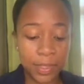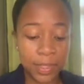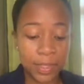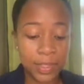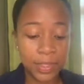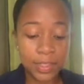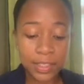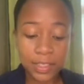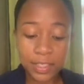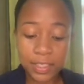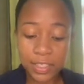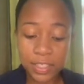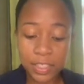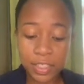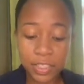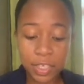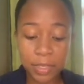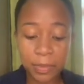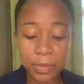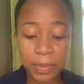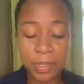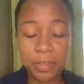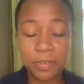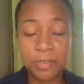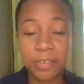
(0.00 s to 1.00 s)
the teacher
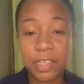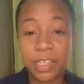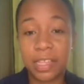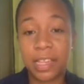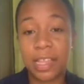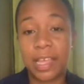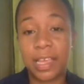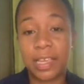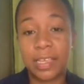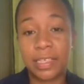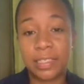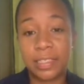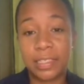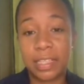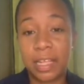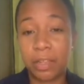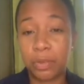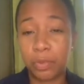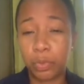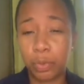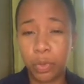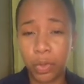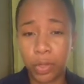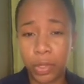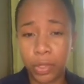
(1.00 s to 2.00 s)
may realize that
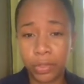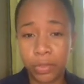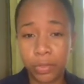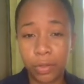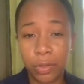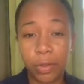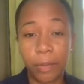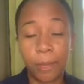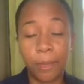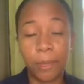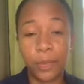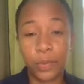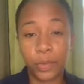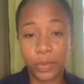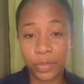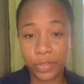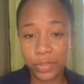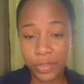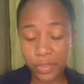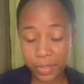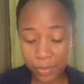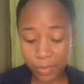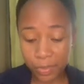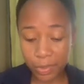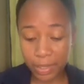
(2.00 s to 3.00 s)
one or more
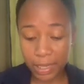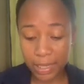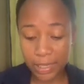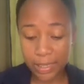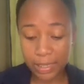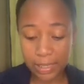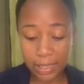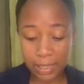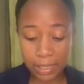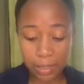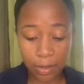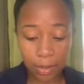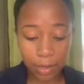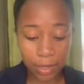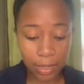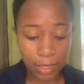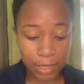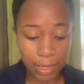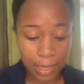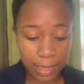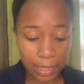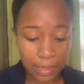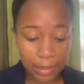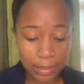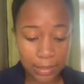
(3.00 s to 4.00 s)
students in our
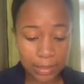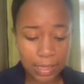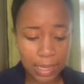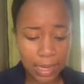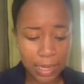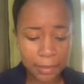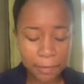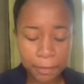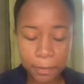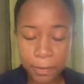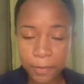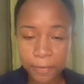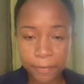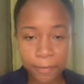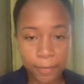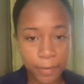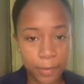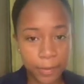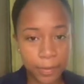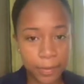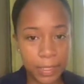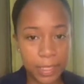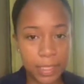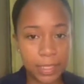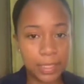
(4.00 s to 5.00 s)
class aren't
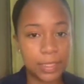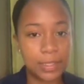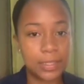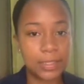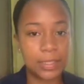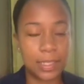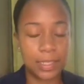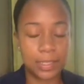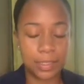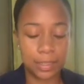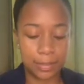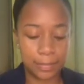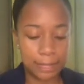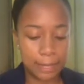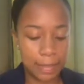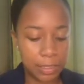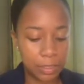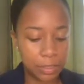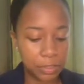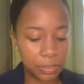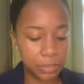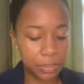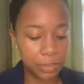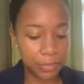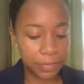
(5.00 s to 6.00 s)
performing at a
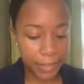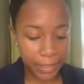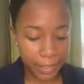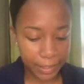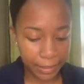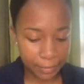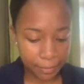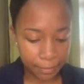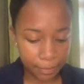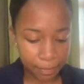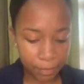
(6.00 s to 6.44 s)
satisfactory rate